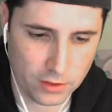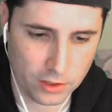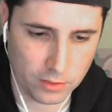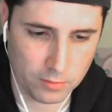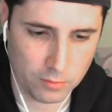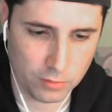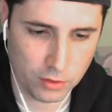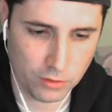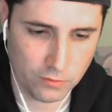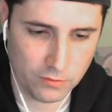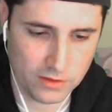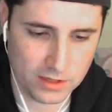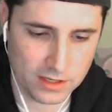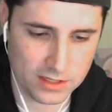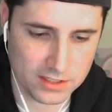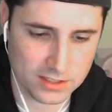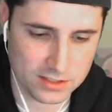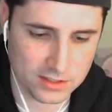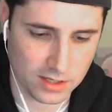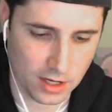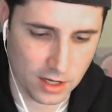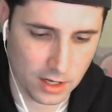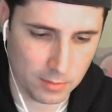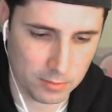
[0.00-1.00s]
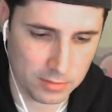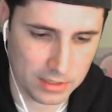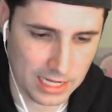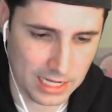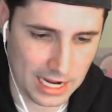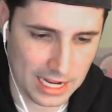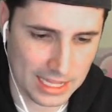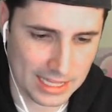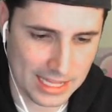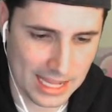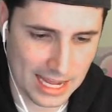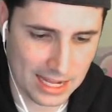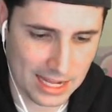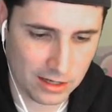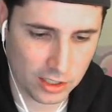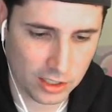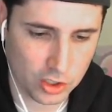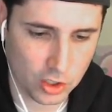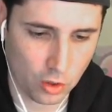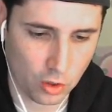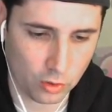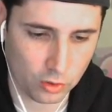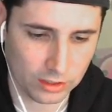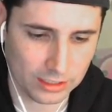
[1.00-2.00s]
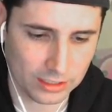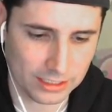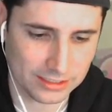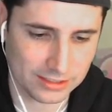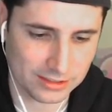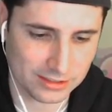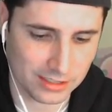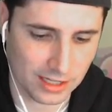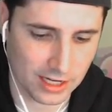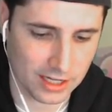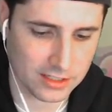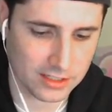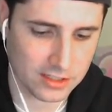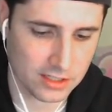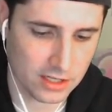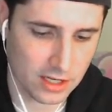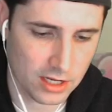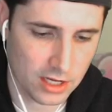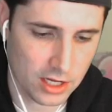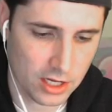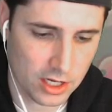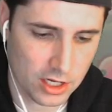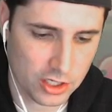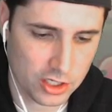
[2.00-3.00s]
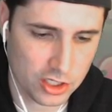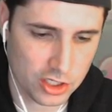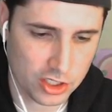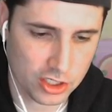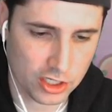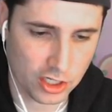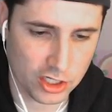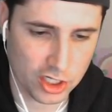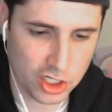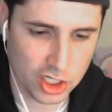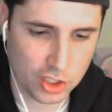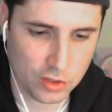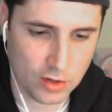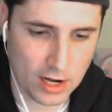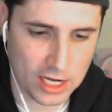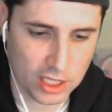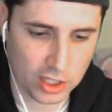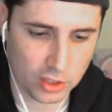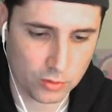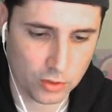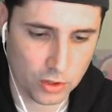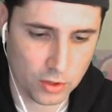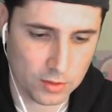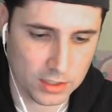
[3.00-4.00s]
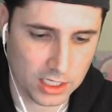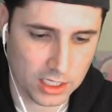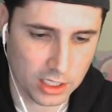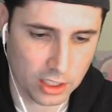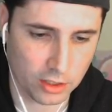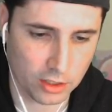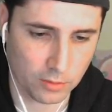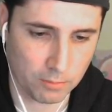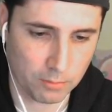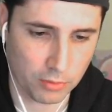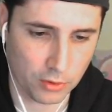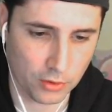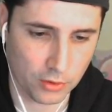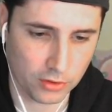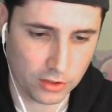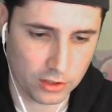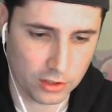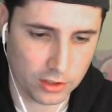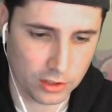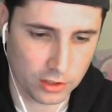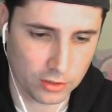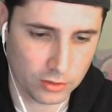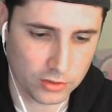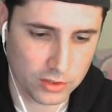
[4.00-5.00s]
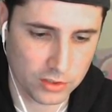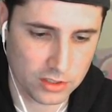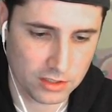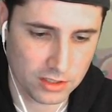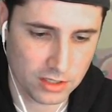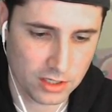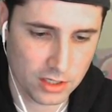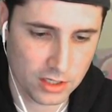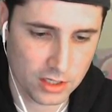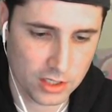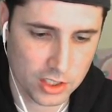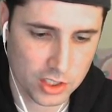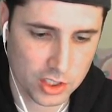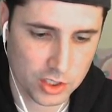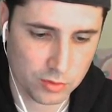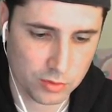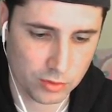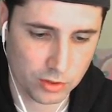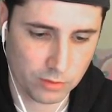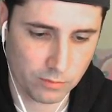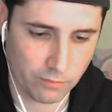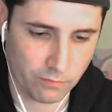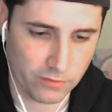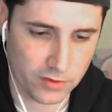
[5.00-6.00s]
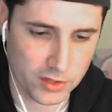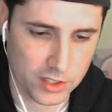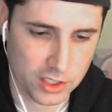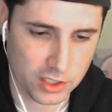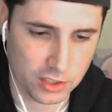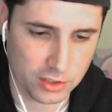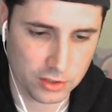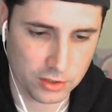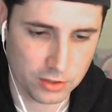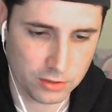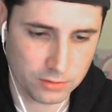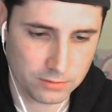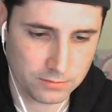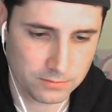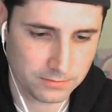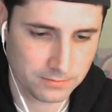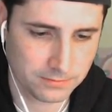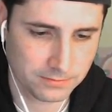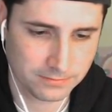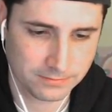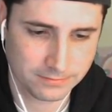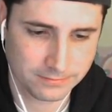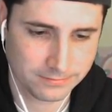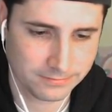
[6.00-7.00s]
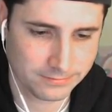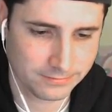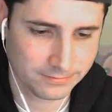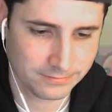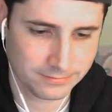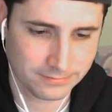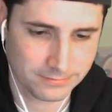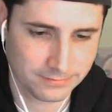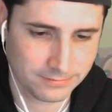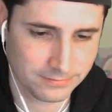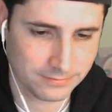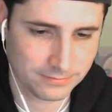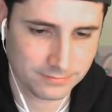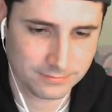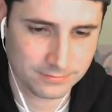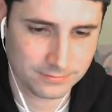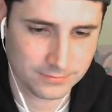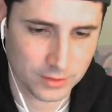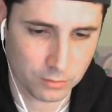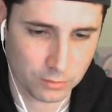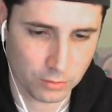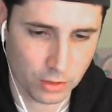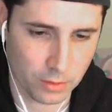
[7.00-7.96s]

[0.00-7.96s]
move this zombie, and that totally sucks. She's going to strike through and kill both of those. Shroom for 2. Well